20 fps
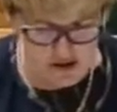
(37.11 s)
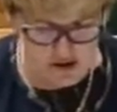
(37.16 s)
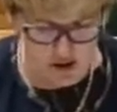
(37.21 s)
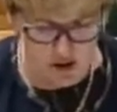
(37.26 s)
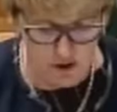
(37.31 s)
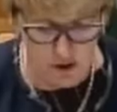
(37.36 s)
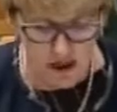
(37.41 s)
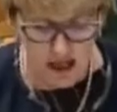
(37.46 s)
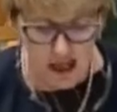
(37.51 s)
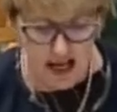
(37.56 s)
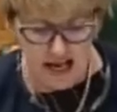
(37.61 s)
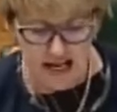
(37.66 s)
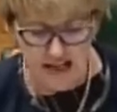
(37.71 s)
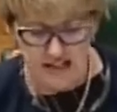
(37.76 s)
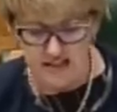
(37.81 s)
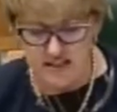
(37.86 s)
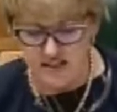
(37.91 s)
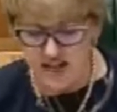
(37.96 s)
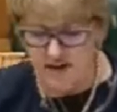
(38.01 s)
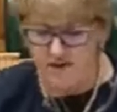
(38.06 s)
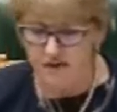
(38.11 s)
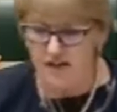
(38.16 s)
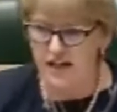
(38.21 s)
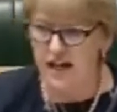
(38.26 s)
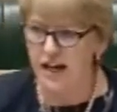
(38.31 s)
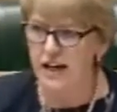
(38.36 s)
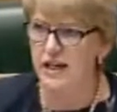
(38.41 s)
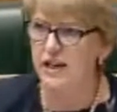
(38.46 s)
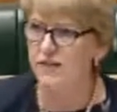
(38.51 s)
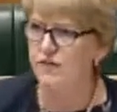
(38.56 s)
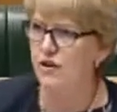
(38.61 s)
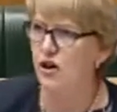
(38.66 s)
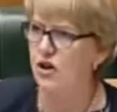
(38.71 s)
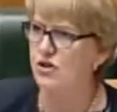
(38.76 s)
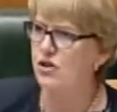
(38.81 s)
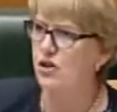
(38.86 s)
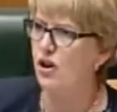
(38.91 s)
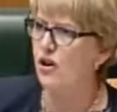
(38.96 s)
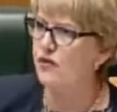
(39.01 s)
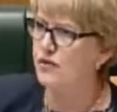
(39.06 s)
So, as David Cunliffe
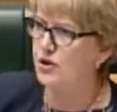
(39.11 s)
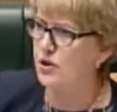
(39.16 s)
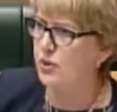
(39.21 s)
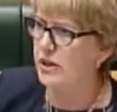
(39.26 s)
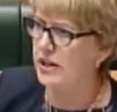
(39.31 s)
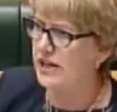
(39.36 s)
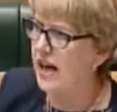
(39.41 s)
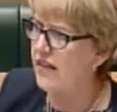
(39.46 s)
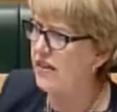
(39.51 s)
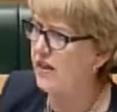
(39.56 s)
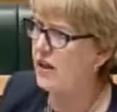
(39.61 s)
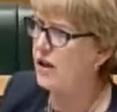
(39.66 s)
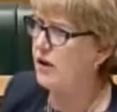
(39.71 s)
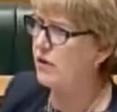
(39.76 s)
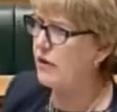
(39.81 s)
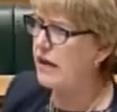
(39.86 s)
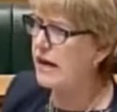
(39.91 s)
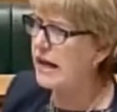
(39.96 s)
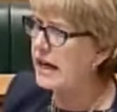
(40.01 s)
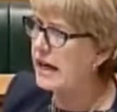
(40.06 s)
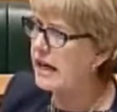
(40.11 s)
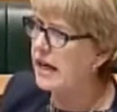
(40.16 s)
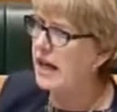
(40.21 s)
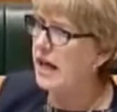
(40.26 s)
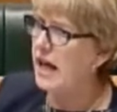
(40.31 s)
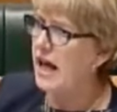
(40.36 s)
goes off to another career,